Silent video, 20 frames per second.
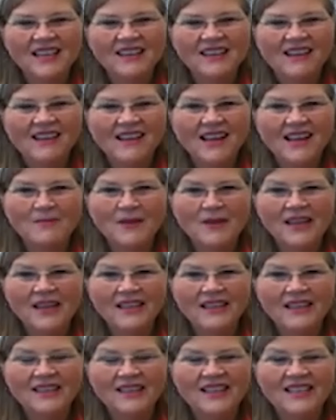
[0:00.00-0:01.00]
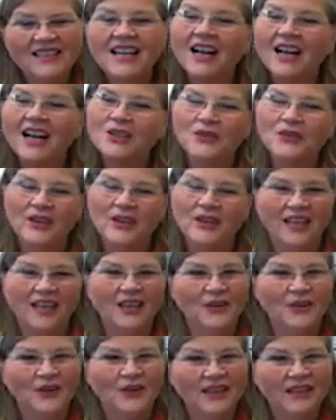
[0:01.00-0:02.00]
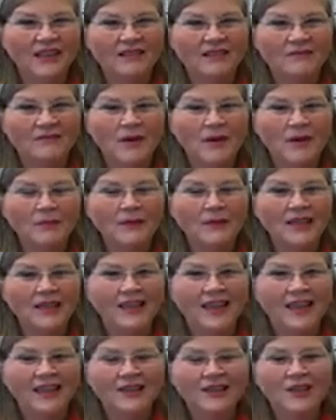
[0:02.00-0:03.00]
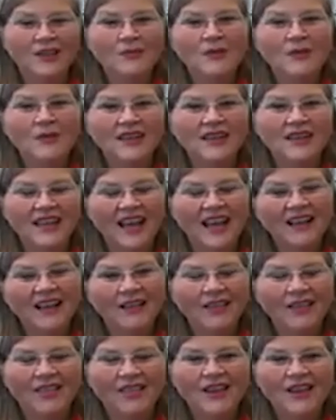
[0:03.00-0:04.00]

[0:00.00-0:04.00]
I got my uh, doctorate here in public and community health,